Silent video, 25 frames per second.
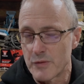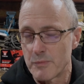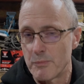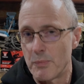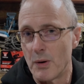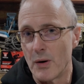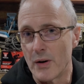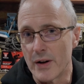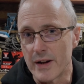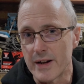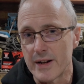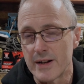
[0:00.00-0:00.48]

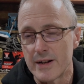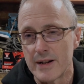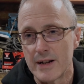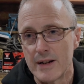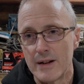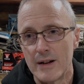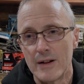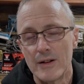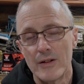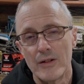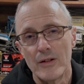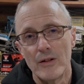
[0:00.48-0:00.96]
bike
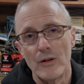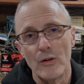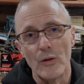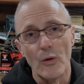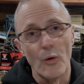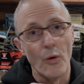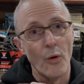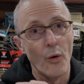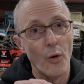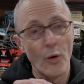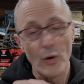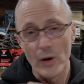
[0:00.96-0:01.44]

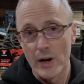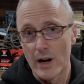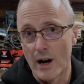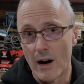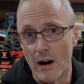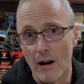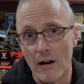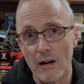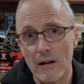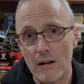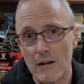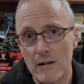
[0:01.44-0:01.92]
or
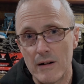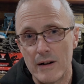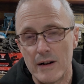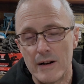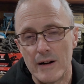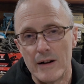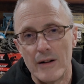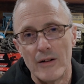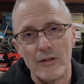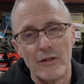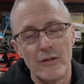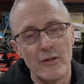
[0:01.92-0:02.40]
car
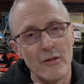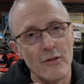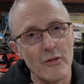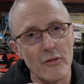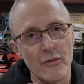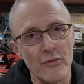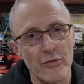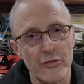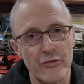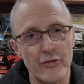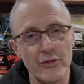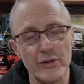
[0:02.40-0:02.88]

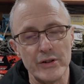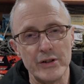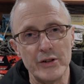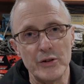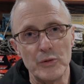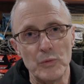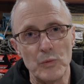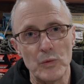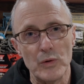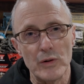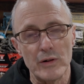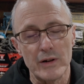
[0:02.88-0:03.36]
that you
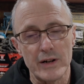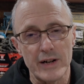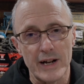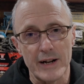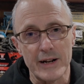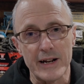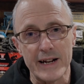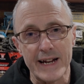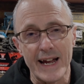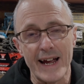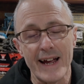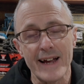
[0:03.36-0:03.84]
can
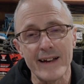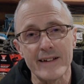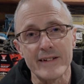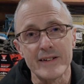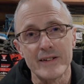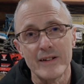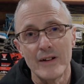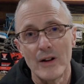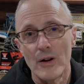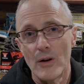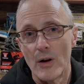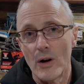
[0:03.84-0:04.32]
get,
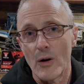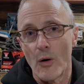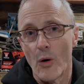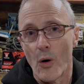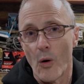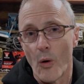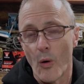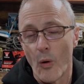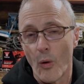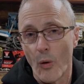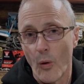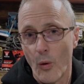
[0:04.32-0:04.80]

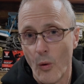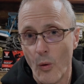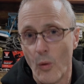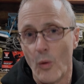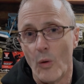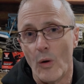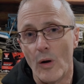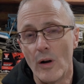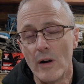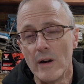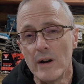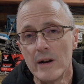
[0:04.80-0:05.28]

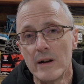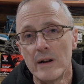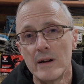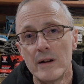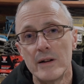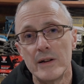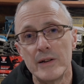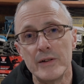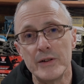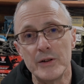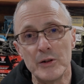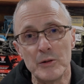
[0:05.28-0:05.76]
or
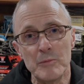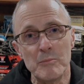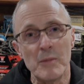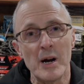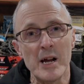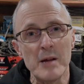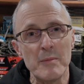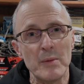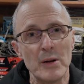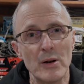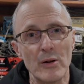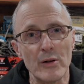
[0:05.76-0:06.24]
you may
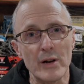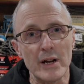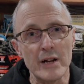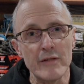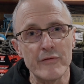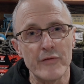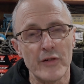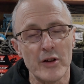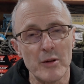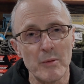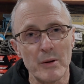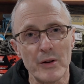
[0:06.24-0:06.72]
be looking
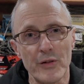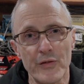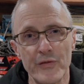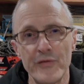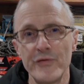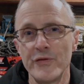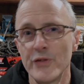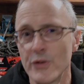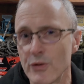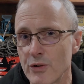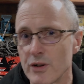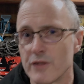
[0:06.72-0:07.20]
for the most
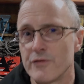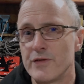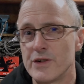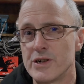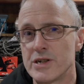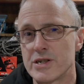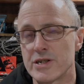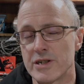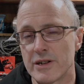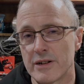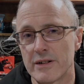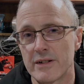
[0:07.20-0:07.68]
fuel
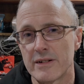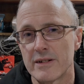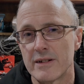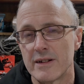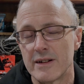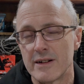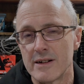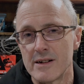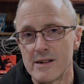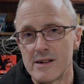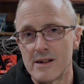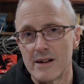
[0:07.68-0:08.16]
efficient
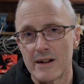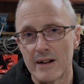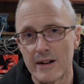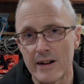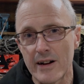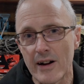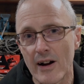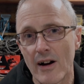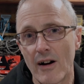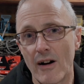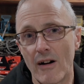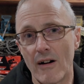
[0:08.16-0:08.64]

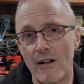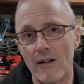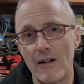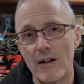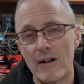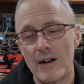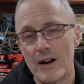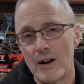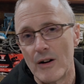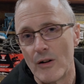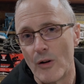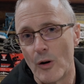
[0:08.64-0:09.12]
car
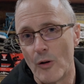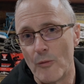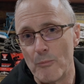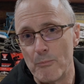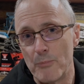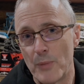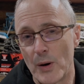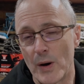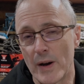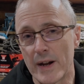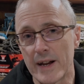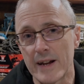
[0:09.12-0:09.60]
or
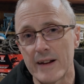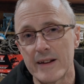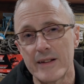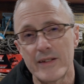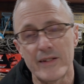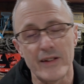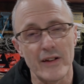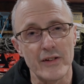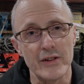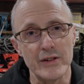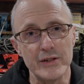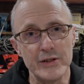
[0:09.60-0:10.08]
bike
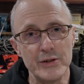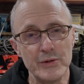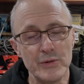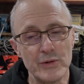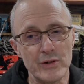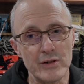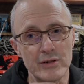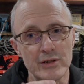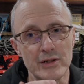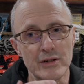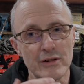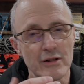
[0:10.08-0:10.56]
so that you
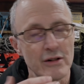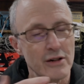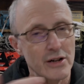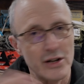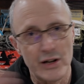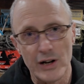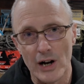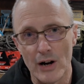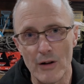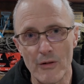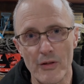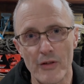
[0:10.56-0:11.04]
can
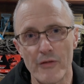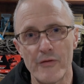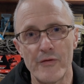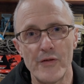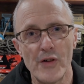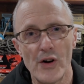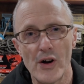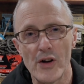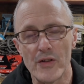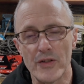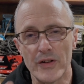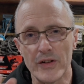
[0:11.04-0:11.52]
go the
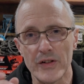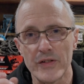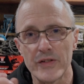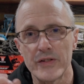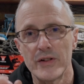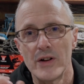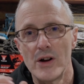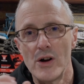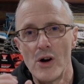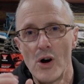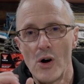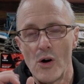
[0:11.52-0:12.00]
furthest
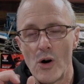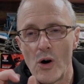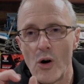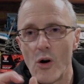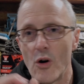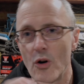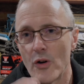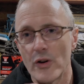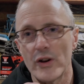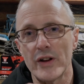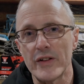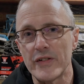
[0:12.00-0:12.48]

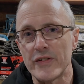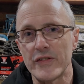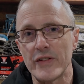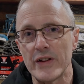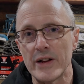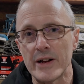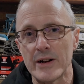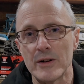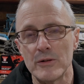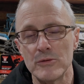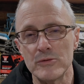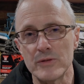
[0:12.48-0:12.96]
on a
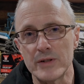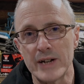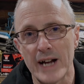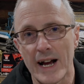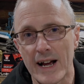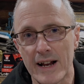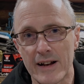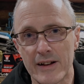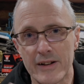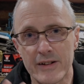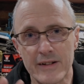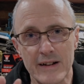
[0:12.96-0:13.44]
single
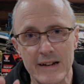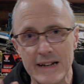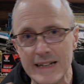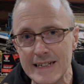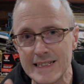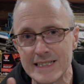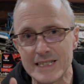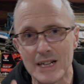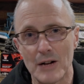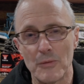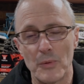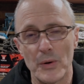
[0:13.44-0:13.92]
gallon,
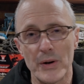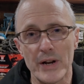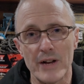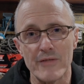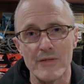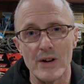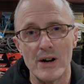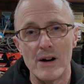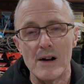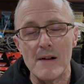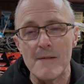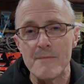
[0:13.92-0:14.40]
litre, whatever,
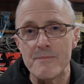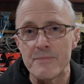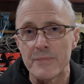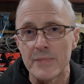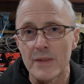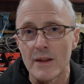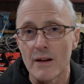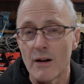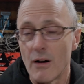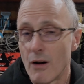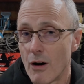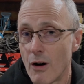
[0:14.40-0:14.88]

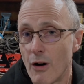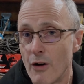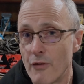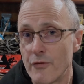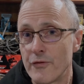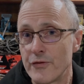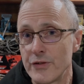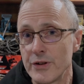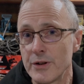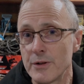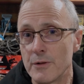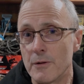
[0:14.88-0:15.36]
of
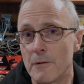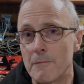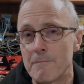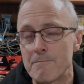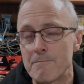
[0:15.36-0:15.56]
fuel.